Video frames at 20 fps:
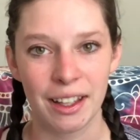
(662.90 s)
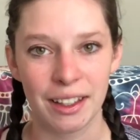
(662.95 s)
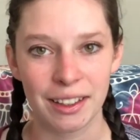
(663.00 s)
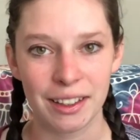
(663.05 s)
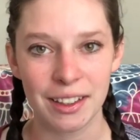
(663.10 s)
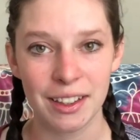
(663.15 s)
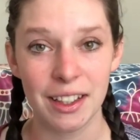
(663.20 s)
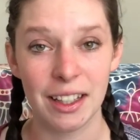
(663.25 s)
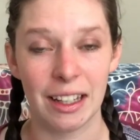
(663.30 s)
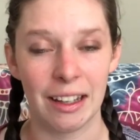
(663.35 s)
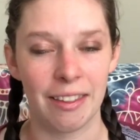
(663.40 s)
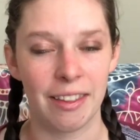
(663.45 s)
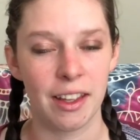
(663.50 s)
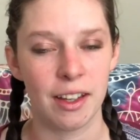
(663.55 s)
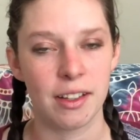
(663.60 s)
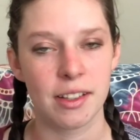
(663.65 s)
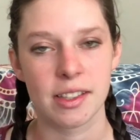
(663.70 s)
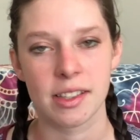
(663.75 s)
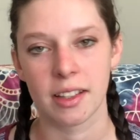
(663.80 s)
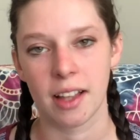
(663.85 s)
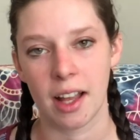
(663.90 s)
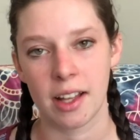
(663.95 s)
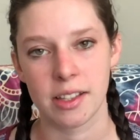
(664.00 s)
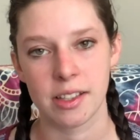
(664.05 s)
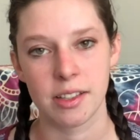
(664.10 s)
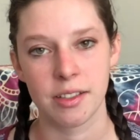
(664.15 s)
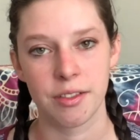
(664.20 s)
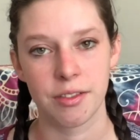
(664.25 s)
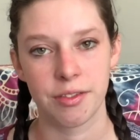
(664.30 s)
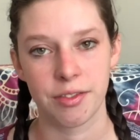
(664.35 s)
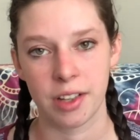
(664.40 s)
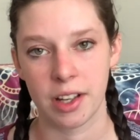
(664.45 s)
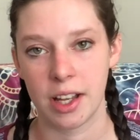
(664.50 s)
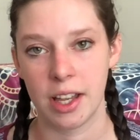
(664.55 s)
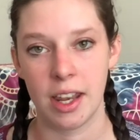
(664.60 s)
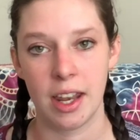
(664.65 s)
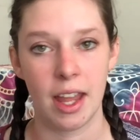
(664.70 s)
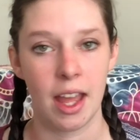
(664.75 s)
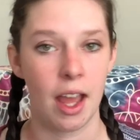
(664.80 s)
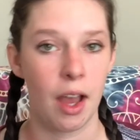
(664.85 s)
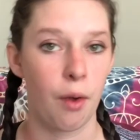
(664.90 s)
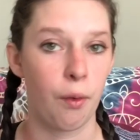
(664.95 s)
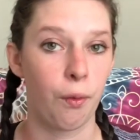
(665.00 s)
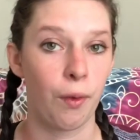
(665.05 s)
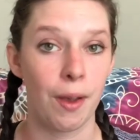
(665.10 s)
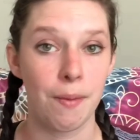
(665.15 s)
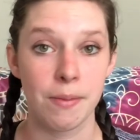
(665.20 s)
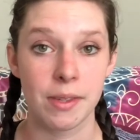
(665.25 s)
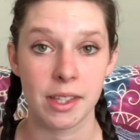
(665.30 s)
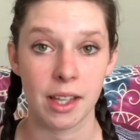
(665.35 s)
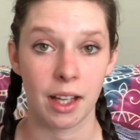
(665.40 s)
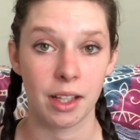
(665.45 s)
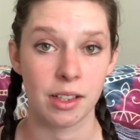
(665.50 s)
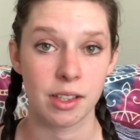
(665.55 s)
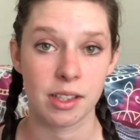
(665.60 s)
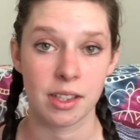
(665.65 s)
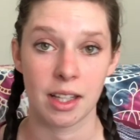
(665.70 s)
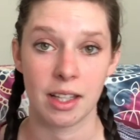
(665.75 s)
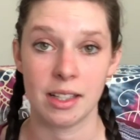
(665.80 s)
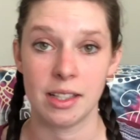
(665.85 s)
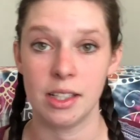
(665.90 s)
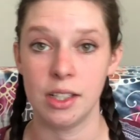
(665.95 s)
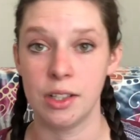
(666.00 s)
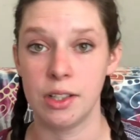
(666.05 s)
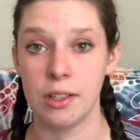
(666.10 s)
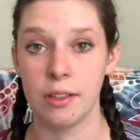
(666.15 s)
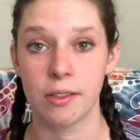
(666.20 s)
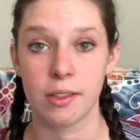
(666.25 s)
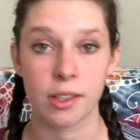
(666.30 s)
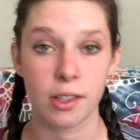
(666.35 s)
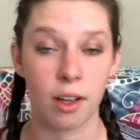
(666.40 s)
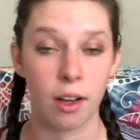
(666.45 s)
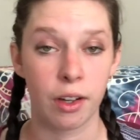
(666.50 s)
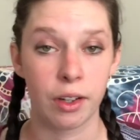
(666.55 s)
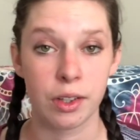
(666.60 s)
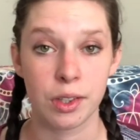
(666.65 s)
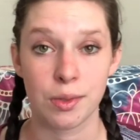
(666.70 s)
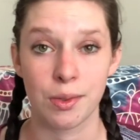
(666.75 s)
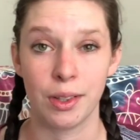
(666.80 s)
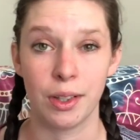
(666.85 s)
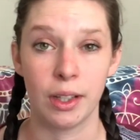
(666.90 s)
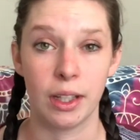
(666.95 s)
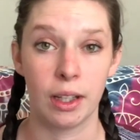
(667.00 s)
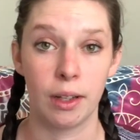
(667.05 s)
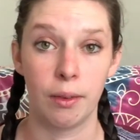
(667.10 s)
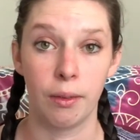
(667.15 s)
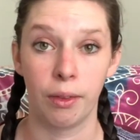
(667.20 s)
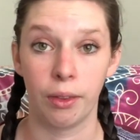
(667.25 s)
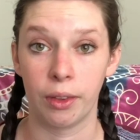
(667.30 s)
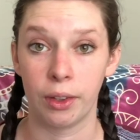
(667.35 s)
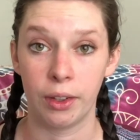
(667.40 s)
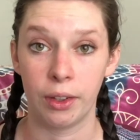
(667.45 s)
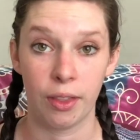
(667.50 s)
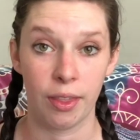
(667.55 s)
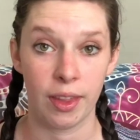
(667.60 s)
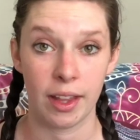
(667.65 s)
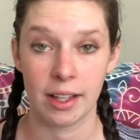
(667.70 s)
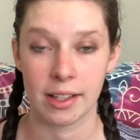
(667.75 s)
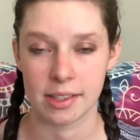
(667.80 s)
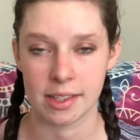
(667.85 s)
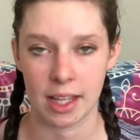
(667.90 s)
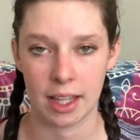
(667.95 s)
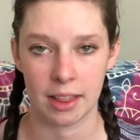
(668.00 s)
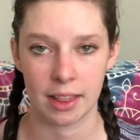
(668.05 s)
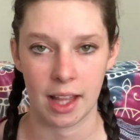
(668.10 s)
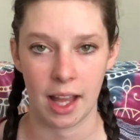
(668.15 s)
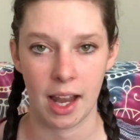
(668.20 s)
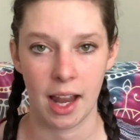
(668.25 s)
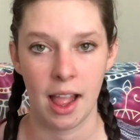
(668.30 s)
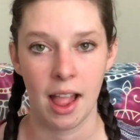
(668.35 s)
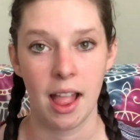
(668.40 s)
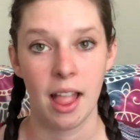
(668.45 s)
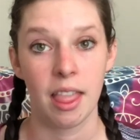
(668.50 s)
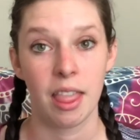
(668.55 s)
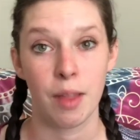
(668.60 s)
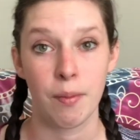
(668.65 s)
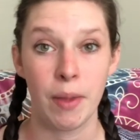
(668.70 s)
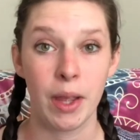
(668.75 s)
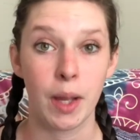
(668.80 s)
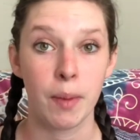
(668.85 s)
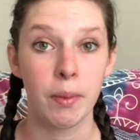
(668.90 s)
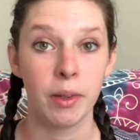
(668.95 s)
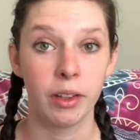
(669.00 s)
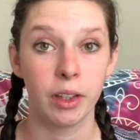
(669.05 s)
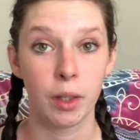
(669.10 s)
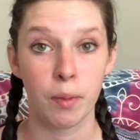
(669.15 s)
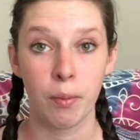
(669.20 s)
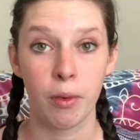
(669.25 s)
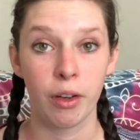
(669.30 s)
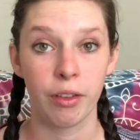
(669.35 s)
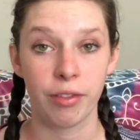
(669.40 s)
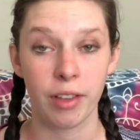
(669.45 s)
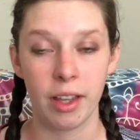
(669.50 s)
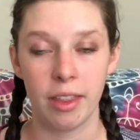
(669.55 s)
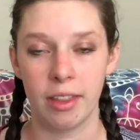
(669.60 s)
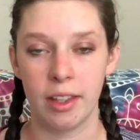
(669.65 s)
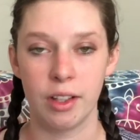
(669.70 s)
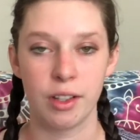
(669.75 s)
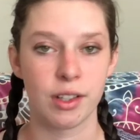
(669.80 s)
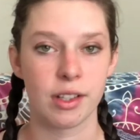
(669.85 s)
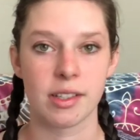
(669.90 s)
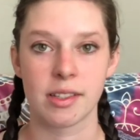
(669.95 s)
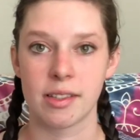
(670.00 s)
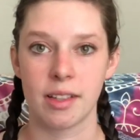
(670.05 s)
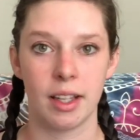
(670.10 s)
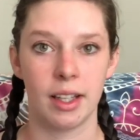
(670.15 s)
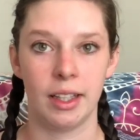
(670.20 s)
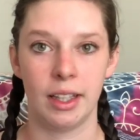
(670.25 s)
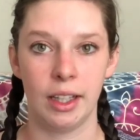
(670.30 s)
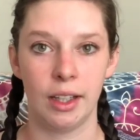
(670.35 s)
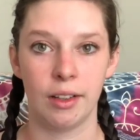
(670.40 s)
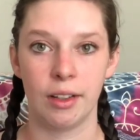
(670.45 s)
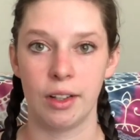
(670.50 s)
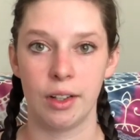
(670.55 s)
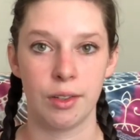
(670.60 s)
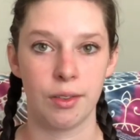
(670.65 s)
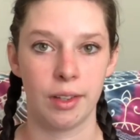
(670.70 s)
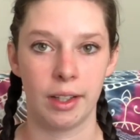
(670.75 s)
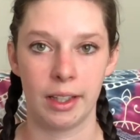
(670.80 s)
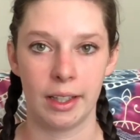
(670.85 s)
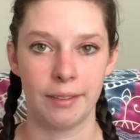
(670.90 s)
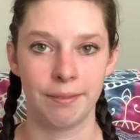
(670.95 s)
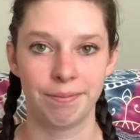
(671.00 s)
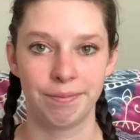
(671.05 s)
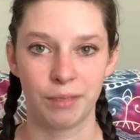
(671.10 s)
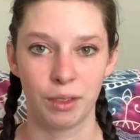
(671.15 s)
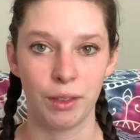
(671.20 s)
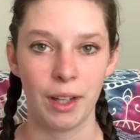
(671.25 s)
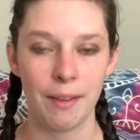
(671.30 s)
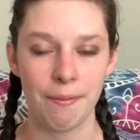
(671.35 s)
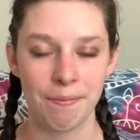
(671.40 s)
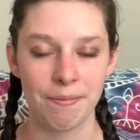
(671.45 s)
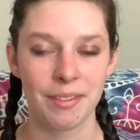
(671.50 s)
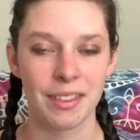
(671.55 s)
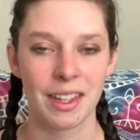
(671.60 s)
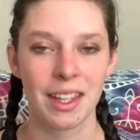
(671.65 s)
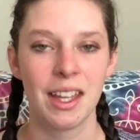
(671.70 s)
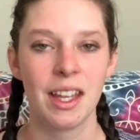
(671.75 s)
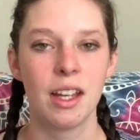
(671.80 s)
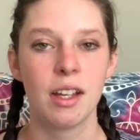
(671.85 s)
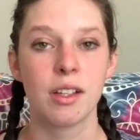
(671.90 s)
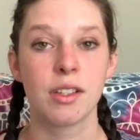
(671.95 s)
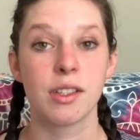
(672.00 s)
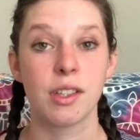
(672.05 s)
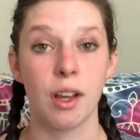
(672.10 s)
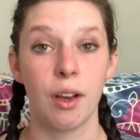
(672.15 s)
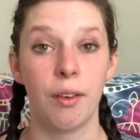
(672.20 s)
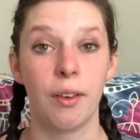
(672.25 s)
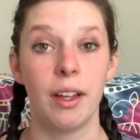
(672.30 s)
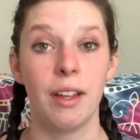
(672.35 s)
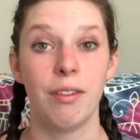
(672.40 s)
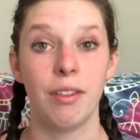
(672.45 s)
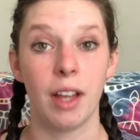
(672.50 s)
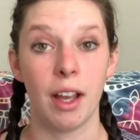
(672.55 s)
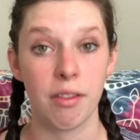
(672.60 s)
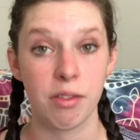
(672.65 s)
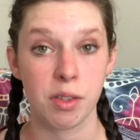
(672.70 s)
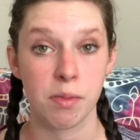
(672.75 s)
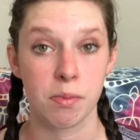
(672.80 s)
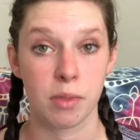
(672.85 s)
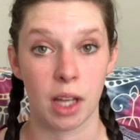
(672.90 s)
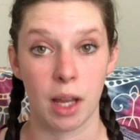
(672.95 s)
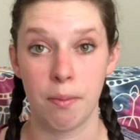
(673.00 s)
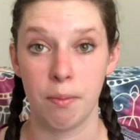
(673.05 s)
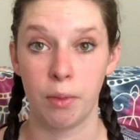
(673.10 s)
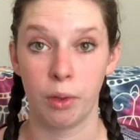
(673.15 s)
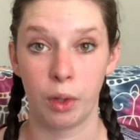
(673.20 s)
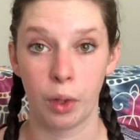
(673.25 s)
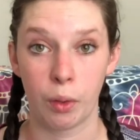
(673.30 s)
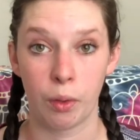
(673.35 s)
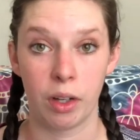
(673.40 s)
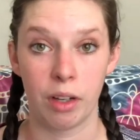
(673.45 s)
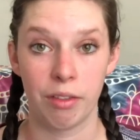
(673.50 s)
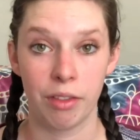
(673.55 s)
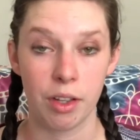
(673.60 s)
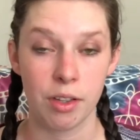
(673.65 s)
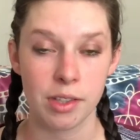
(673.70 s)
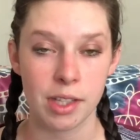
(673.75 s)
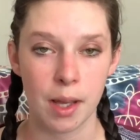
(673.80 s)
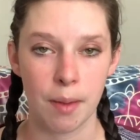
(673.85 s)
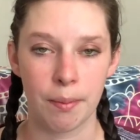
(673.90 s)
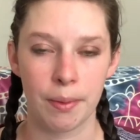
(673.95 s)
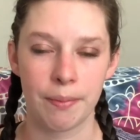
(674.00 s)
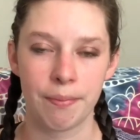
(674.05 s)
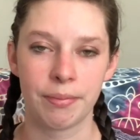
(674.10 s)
Good. There's lots of fun websites that teach you songs where you can learn things like that. Make them a little more fun than just sitting here and doing it, right? So if you have some time, look one of those up.